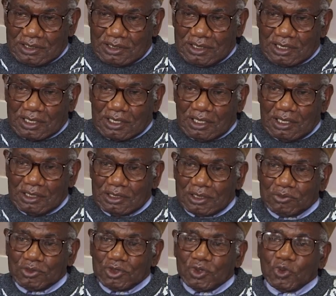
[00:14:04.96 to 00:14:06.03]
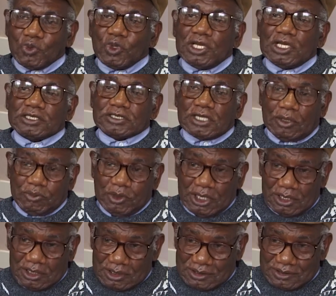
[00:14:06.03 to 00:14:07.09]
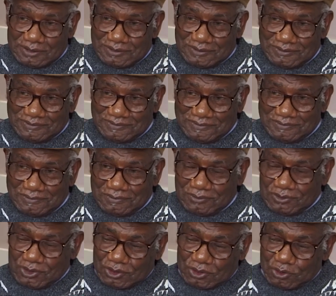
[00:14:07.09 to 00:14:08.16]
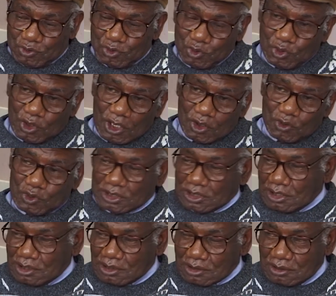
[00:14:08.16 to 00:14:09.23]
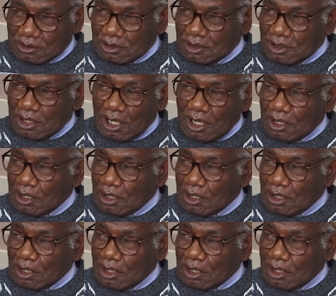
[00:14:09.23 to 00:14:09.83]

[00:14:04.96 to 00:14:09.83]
they call them the wheel topper. You know, we walk with a little